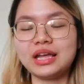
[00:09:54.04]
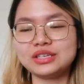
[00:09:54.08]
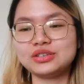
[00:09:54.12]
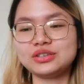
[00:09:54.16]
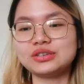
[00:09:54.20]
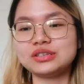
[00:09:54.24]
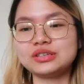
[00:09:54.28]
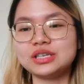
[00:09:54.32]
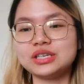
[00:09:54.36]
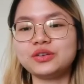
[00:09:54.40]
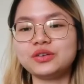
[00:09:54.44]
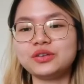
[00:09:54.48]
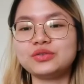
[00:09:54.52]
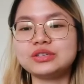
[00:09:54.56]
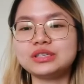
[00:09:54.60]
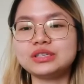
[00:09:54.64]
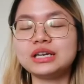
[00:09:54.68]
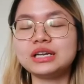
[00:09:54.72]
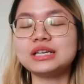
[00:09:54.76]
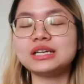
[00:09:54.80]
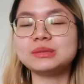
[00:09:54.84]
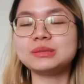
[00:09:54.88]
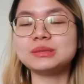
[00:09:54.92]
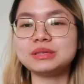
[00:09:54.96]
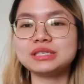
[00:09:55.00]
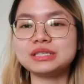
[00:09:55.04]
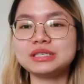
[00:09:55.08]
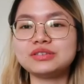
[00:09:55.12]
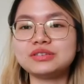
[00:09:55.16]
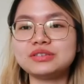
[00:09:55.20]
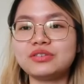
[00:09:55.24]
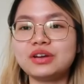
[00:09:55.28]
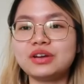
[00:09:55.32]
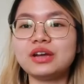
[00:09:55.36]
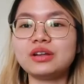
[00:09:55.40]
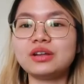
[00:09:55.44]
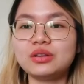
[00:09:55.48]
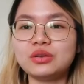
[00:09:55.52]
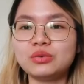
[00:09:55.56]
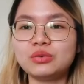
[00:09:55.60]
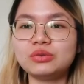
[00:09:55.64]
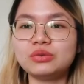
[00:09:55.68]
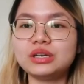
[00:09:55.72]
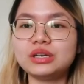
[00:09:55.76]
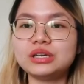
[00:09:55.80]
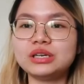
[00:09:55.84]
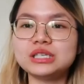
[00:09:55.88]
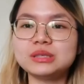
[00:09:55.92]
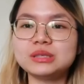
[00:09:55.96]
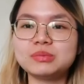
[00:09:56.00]
yourself to start this business, right? Alone
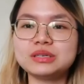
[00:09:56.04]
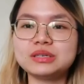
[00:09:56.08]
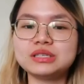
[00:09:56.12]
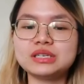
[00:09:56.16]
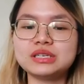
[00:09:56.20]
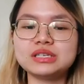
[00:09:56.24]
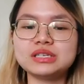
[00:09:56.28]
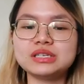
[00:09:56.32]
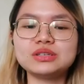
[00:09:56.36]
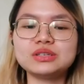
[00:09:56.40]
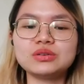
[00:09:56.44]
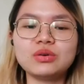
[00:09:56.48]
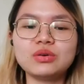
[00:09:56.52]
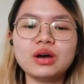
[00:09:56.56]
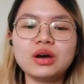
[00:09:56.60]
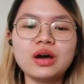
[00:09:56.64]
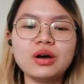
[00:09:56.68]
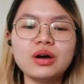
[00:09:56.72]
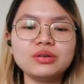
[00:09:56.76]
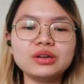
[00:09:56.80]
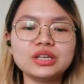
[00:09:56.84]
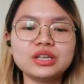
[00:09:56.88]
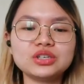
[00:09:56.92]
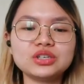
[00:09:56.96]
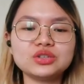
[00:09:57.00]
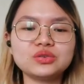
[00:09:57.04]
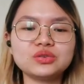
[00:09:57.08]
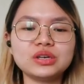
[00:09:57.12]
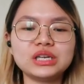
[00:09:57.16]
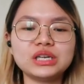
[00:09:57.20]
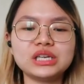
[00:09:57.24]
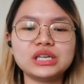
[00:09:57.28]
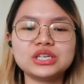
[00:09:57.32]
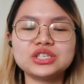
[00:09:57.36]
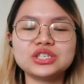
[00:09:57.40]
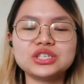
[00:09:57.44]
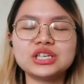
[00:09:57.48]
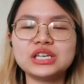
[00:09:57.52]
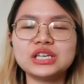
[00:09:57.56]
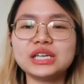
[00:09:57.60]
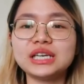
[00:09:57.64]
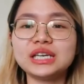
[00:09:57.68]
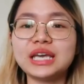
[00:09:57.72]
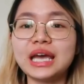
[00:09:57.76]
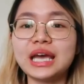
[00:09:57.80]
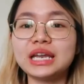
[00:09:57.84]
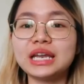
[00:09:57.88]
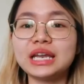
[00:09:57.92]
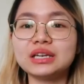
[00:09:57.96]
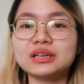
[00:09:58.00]
in this business. So how did you initially
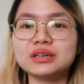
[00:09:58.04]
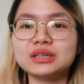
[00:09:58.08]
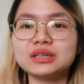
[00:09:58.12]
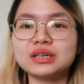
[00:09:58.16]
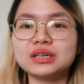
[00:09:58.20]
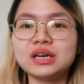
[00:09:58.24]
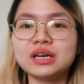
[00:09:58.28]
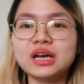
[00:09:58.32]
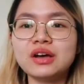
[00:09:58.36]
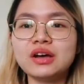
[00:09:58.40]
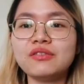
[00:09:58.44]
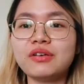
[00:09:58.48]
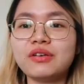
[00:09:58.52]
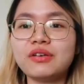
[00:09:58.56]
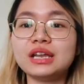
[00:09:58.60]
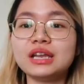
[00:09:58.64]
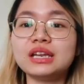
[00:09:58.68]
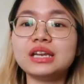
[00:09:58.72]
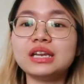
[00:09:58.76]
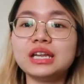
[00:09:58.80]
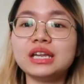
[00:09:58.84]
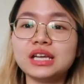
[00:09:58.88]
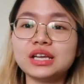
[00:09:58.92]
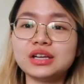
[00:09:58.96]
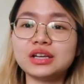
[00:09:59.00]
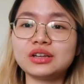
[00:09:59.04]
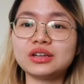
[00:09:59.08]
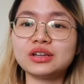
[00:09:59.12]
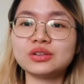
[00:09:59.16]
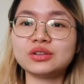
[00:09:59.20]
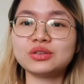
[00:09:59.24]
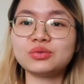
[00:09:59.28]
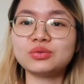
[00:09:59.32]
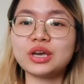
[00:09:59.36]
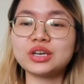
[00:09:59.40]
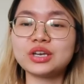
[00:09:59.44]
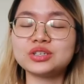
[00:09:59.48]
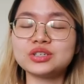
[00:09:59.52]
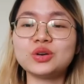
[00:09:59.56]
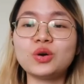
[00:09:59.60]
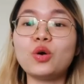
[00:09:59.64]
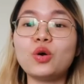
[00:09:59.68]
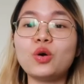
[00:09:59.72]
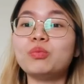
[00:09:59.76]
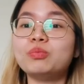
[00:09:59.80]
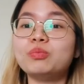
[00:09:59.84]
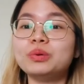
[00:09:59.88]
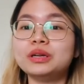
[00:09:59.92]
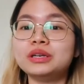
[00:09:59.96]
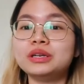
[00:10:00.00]
gather funding to actually
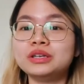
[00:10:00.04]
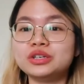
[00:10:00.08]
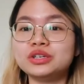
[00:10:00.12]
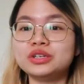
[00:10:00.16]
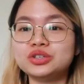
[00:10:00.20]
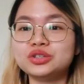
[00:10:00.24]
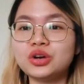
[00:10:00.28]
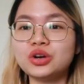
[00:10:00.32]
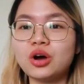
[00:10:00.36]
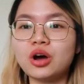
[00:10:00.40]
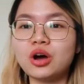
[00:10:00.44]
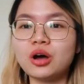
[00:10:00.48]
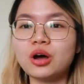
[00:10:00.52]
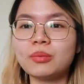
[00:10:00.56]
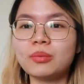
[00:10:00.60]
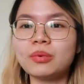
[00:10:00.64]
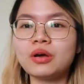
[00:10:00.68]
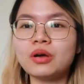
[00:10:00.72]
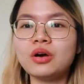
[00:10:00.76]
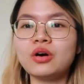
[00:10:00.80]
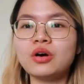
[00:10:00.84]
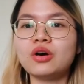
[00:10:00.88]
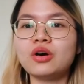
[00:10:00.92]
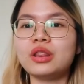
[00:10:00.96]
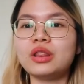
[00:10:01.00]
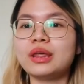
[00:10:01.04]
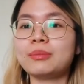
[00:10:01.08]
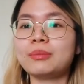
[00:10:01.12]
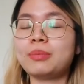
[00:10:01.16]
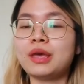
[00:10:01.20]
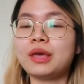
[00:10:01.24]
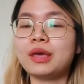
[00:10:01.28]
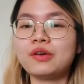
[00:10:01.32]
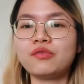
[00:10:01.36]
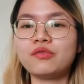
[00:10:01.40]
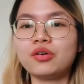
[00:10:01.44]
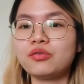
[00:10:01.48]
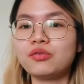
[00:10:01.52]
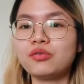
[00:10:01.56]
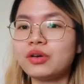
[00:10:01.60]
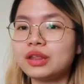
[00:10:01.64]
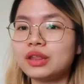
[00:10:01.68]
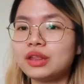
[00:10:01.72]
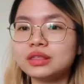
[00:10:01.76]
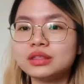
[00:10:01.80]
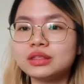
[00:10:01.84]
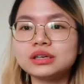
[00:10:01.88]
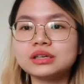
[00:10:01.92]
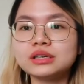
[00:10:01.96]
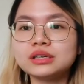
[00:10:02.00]
open the shop or like pay for
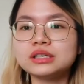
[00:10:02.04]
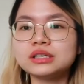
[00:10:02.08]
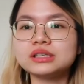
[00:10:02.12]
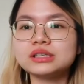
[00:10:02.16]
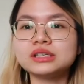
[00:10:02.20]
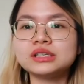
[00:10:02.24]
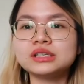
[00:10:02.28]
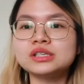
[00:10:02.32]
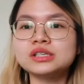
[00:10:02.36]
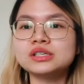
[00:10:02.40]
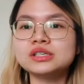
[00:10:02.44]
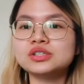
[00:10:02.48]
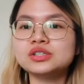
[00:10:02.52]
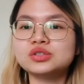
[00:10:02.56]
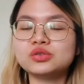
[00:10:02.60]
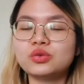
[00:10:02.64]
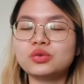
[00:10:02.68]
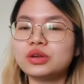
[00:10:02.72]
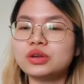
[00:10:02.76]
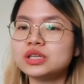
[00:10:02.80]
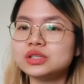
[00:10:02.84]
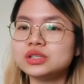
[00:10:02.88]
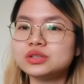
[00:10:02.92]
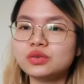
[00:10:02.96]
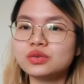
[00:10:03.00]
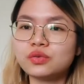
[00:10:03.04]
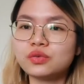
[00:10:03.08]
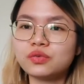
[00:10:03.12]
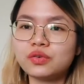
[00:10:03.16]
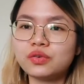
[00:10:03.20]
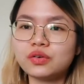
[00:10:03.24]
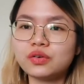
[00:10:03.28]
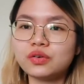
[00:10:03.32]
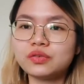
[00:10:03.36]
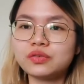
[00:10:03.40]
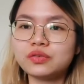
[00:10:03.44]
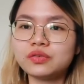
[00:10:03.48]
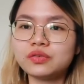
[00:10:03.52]
rental, so on and so forth?